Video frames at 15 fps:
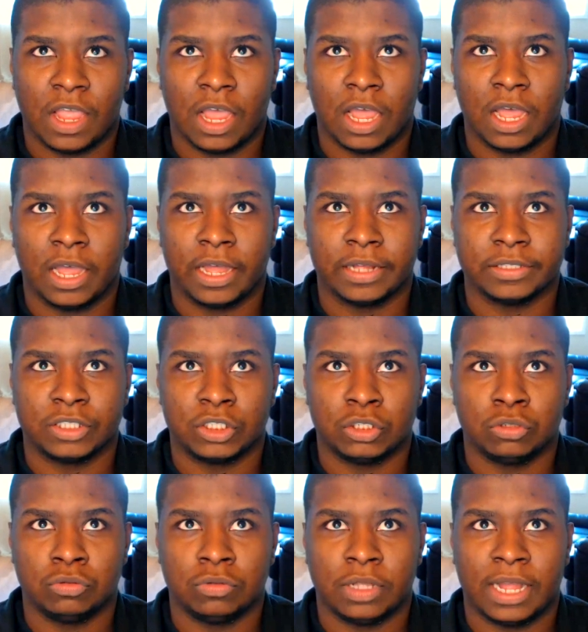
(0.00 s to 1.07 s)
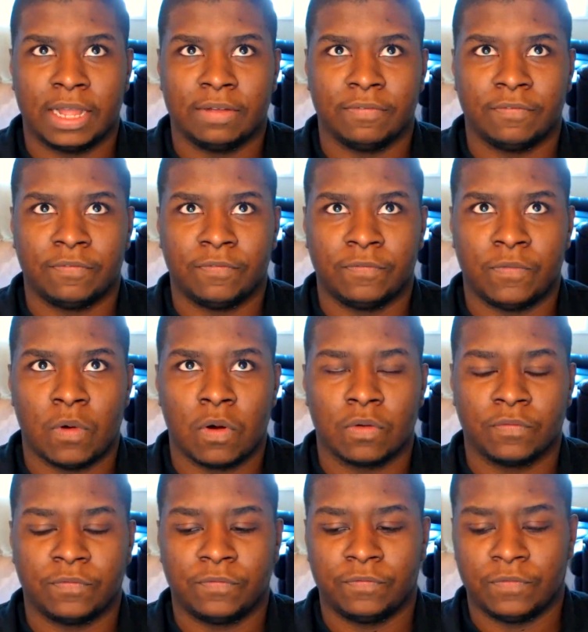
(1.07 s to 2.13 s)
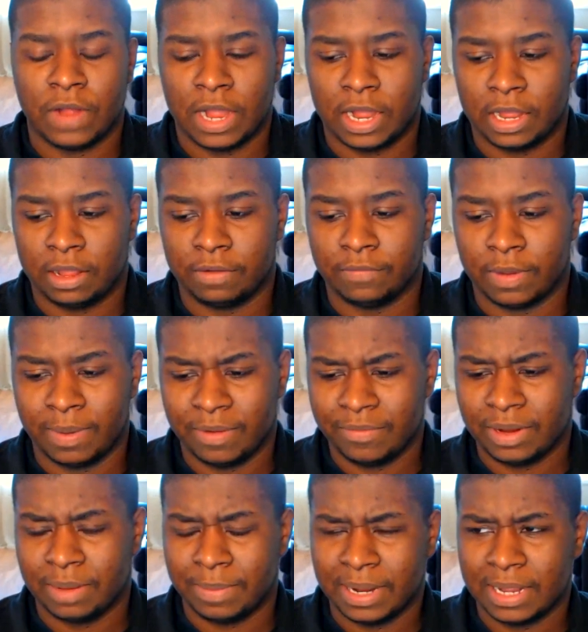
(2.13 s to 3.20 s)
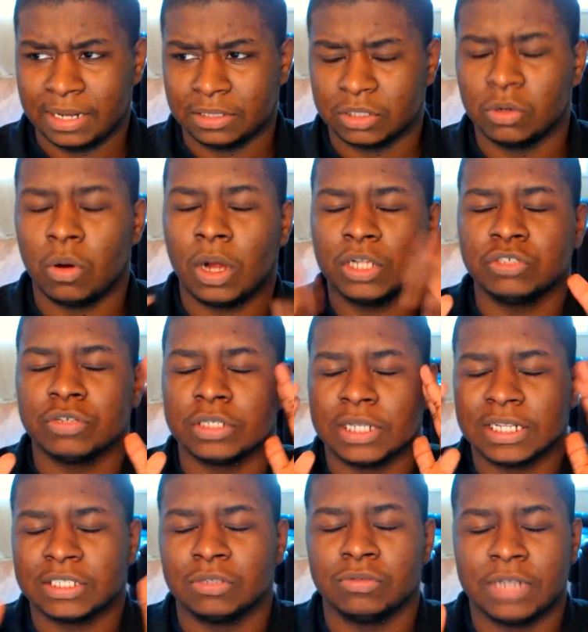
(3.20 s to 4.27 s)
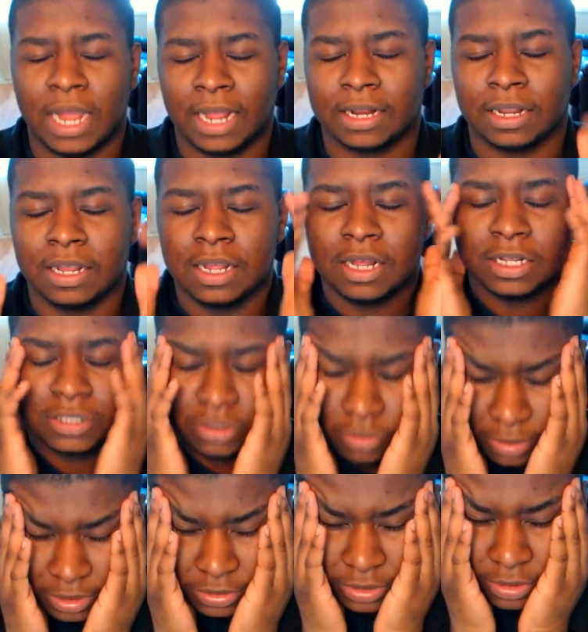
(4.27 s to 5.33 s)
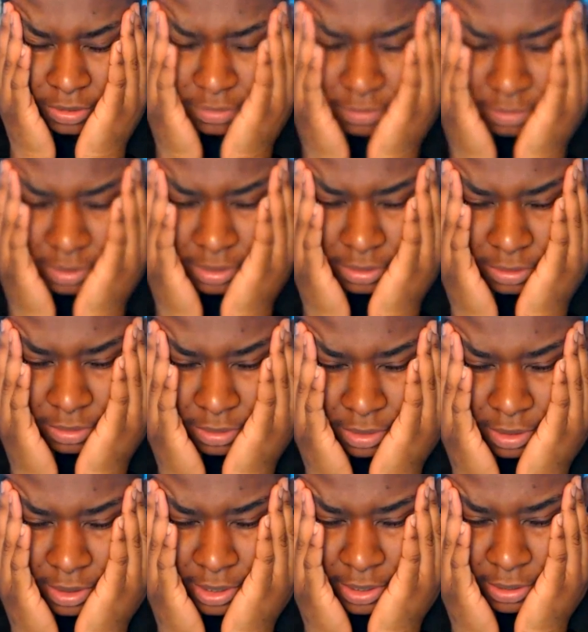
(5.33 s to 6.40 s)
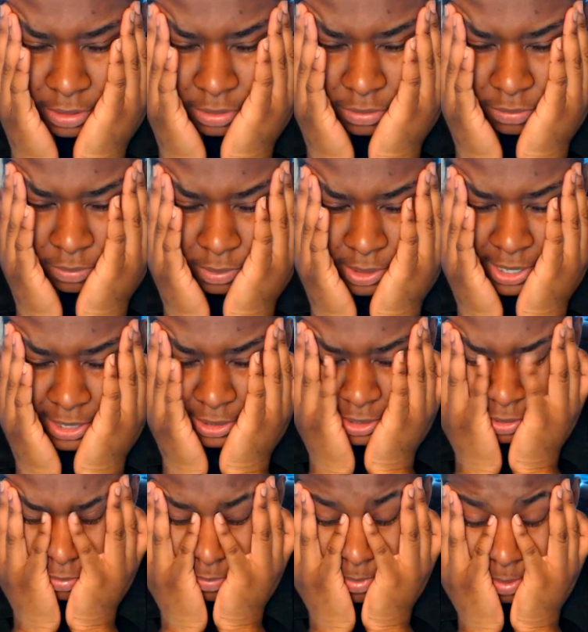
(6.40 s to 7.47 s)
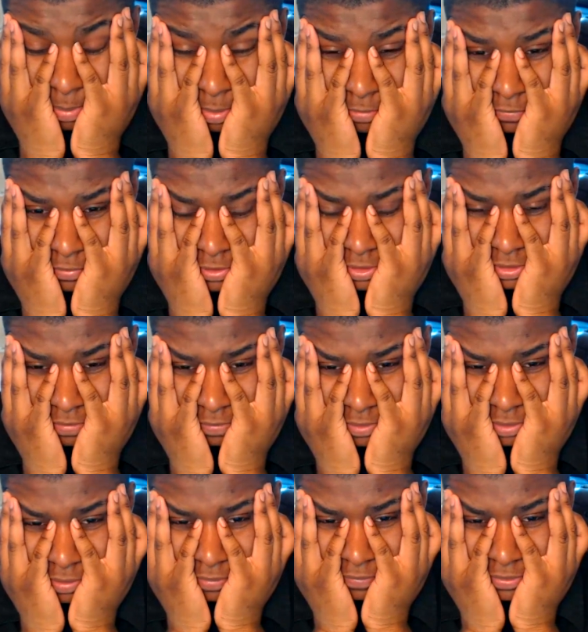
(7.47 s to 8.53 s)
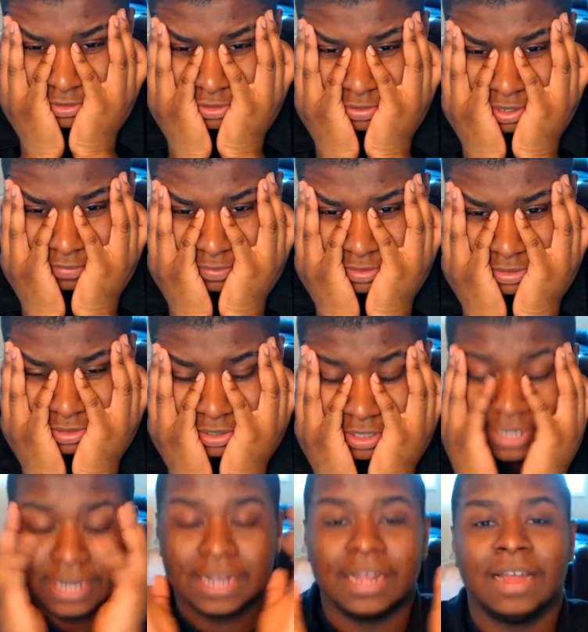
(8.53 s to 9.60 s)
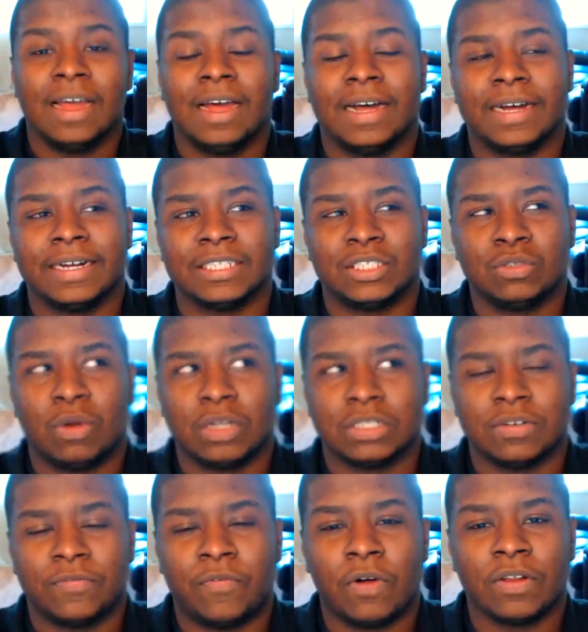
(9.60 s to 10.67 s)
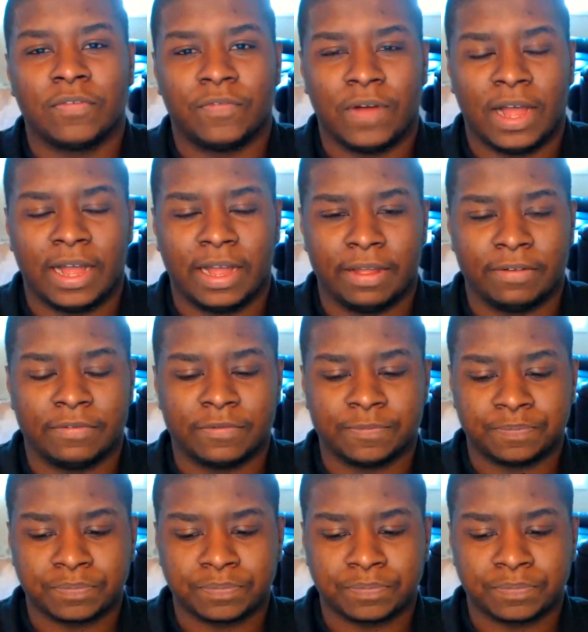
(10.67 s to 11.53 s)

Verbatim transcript: uh, 2.45. I'm gonna get 200, not 2 dot. 230. Two, God, I don't remember the version of the, the drivers. Uh, 245